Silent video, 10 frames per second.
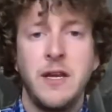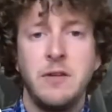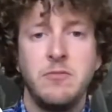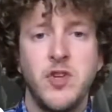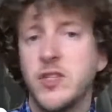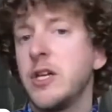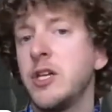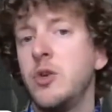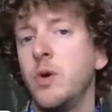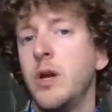it just
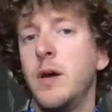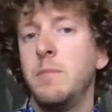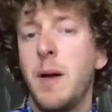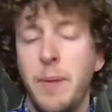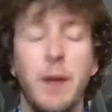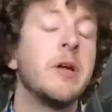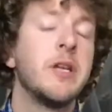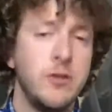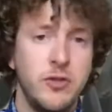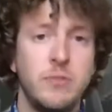like you would a public
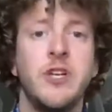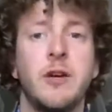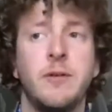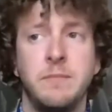YouTube channel.